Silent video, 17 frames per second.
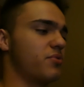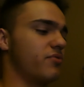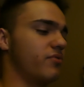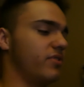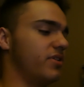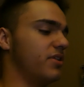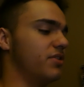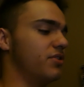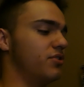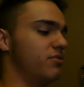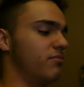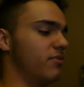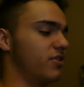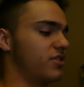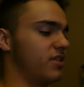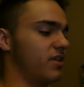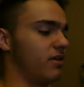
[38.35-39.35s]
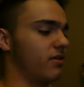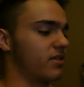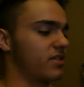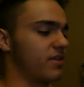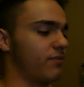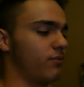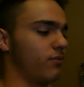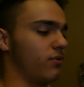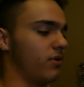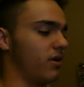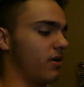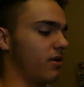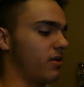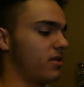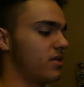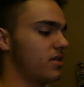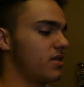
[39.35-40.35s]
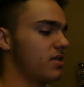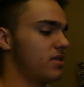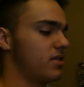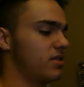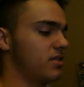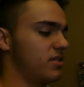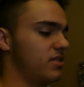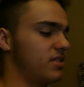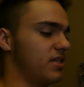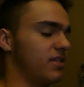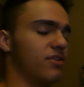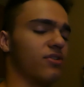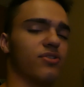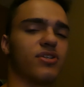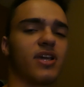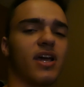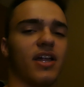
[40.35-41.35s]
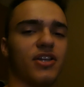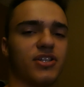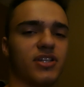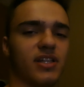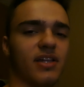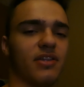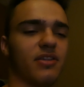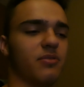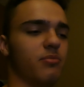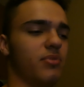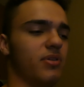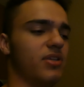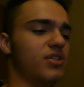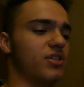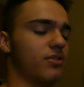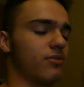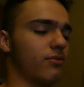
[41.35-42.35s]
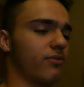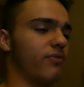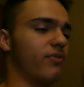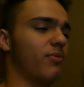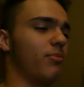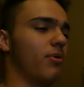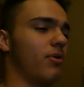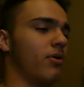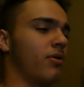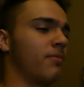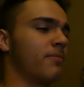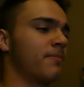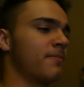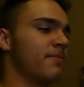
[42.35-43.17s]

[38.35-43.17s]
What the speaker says: We really didn't do much there except for sit there to kind of chill out on the beach and throw a football.